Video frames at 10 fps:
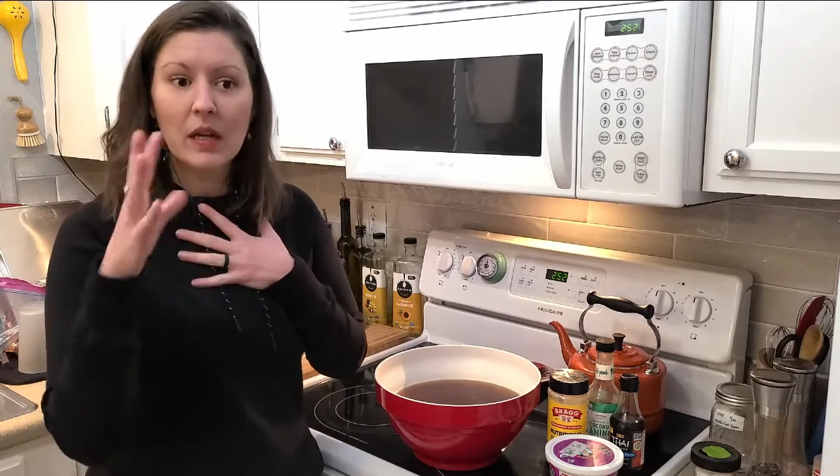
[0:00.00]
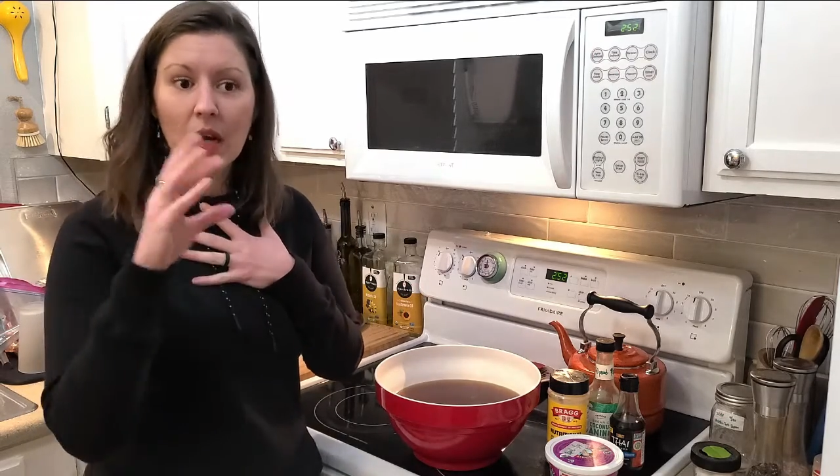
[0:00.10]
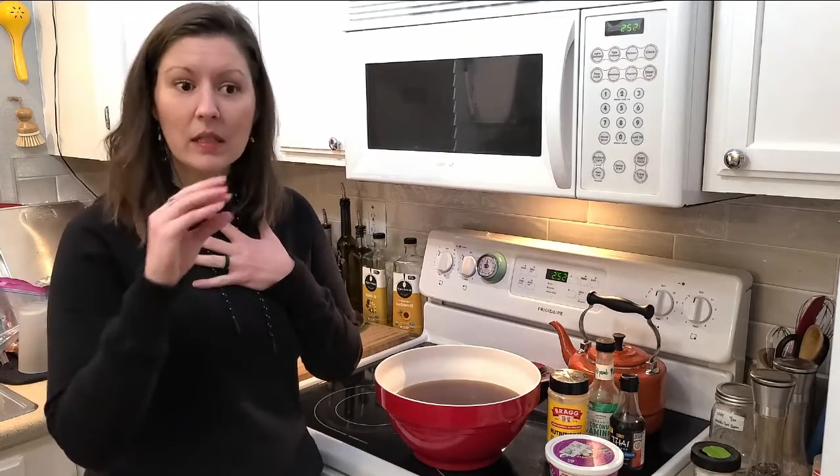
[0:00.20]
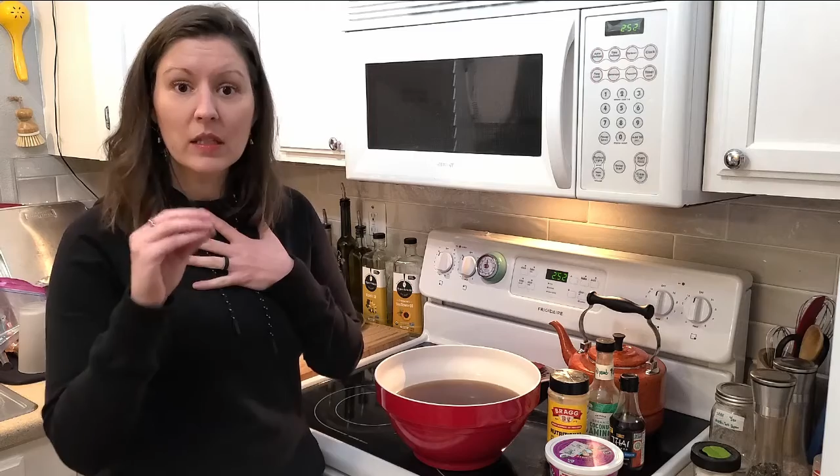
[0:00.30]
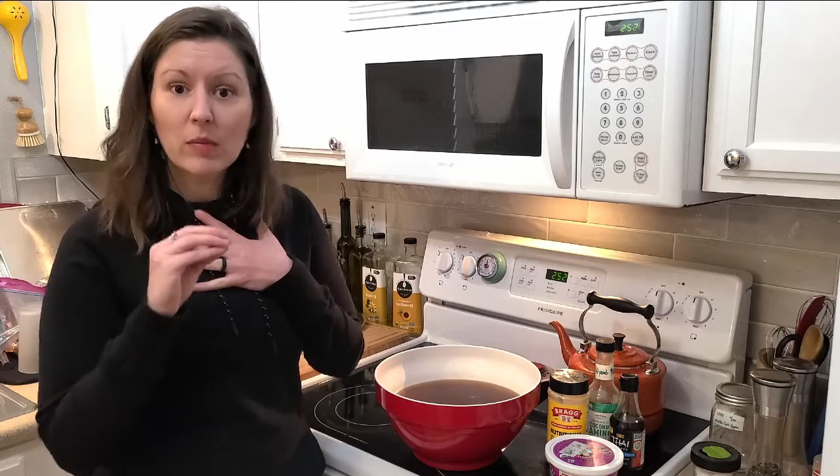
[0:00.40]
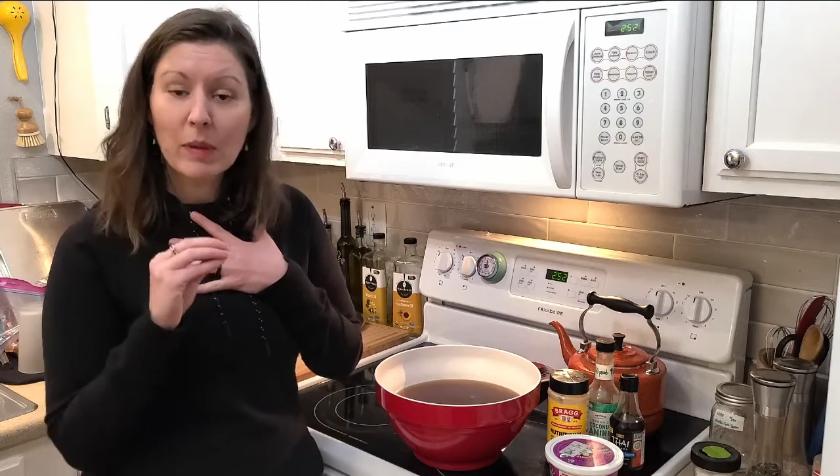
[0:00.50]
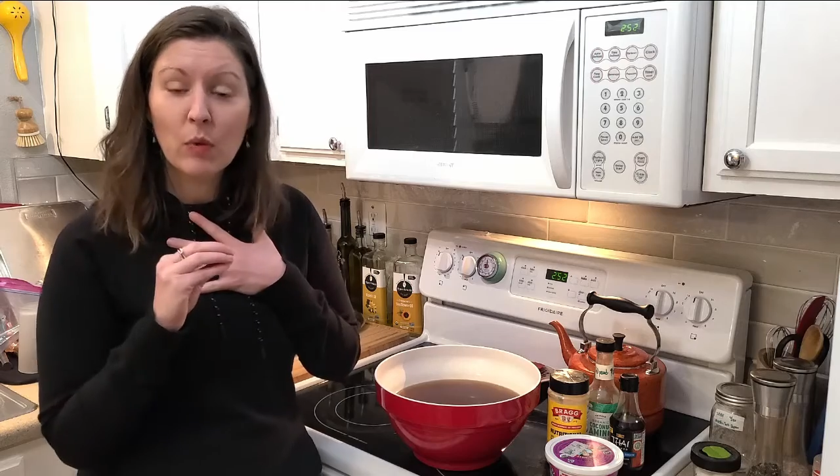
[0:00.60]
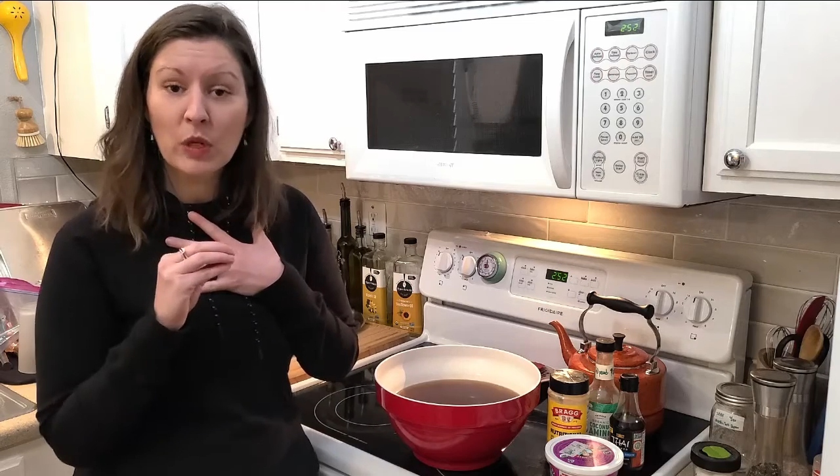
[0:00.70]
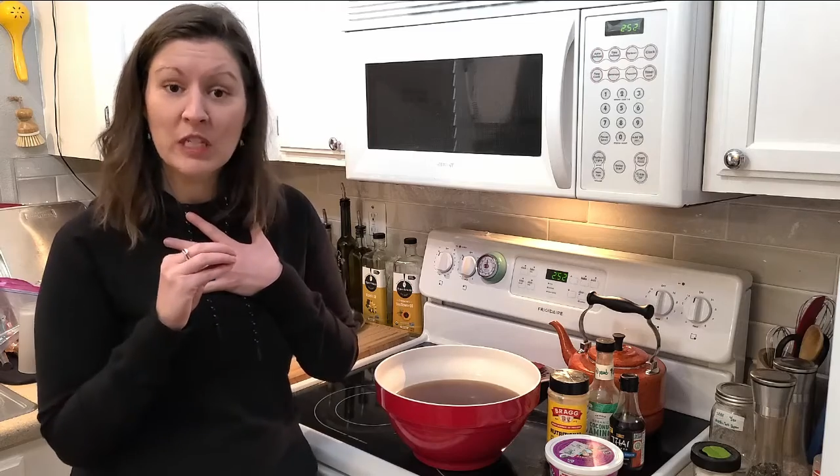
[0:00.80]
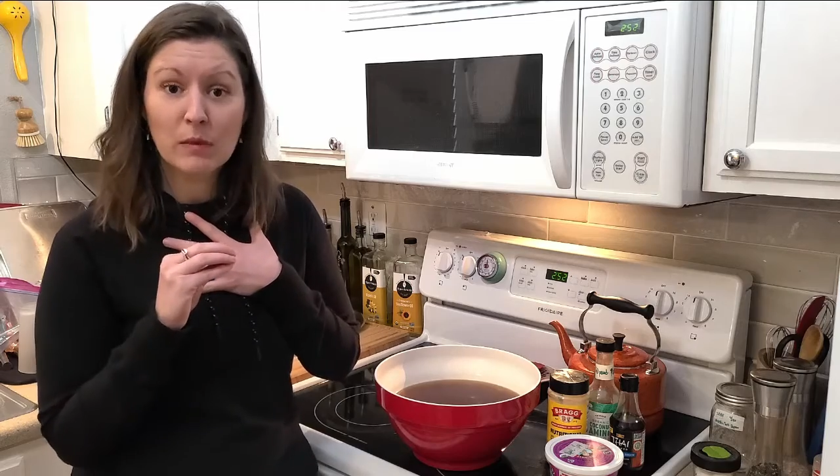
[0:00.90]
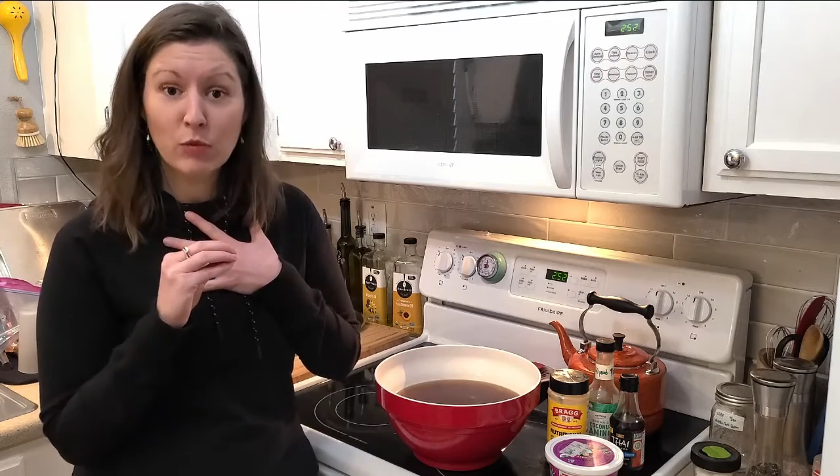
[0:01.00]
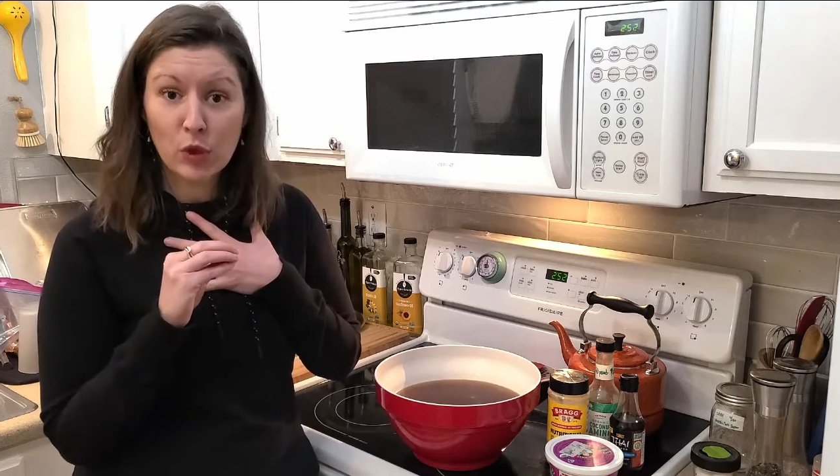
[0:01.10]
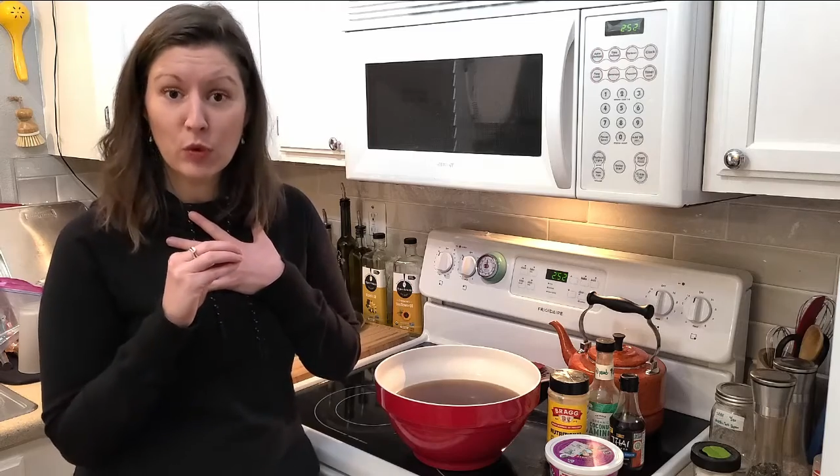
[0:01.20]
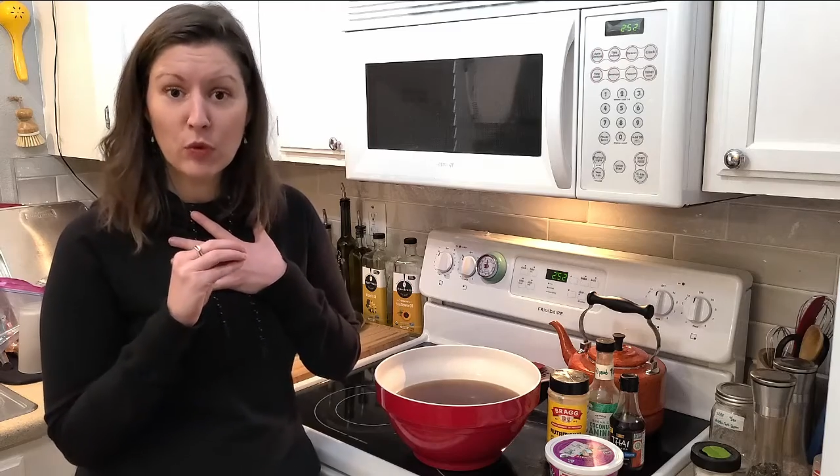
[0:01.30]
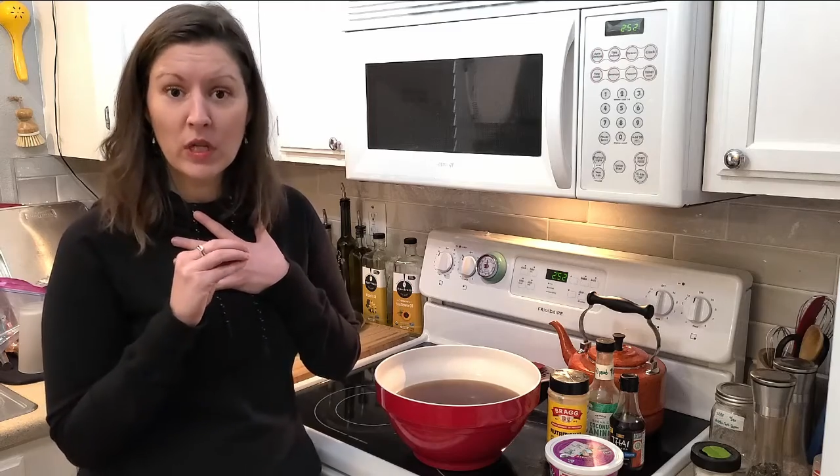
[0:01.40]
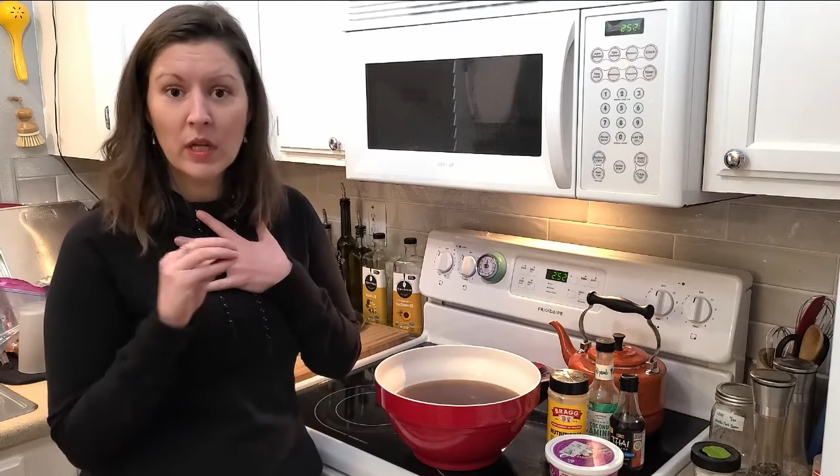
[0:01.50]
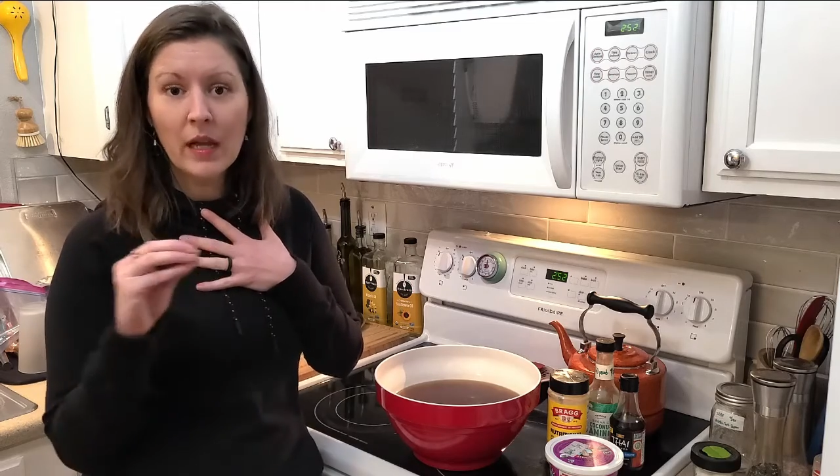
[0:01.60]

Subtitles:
a little bit more subdued,